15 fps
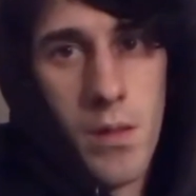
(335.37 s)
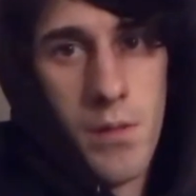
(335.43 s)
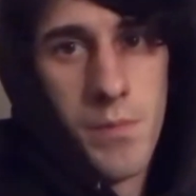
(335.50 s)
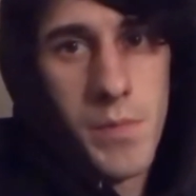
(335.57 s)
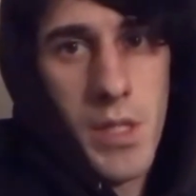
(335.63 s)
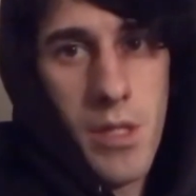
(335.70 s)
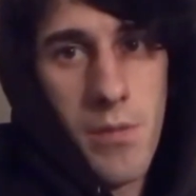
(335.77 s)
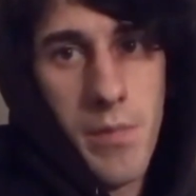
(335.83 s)

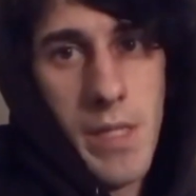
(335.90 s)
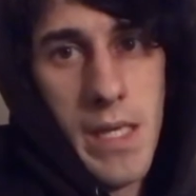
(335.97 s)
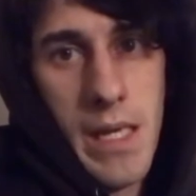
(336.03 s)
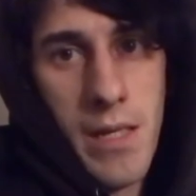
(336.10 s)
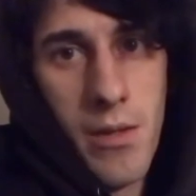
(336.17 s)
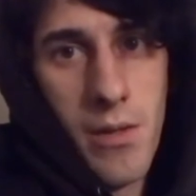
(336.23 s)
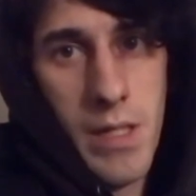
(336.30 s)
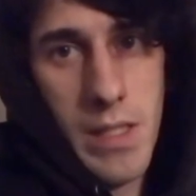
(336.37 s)
So yeah, I
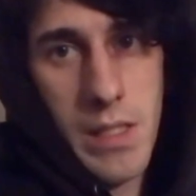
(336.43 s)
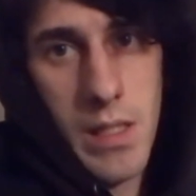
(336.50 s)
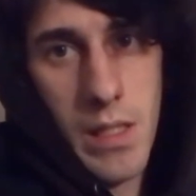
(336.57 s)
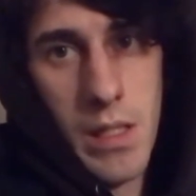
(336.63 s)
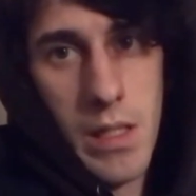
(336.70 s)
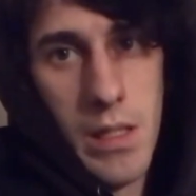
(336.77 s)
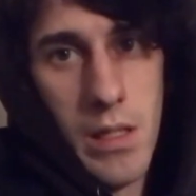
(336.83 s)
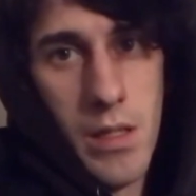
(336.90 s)
know that's a
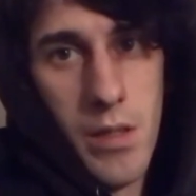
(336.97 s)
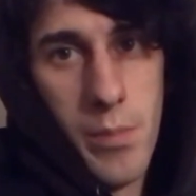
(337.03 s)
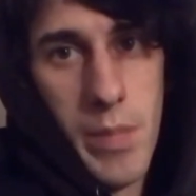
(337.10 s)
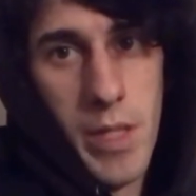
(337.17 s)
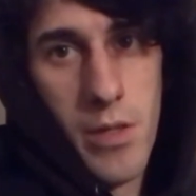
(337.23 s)
little bit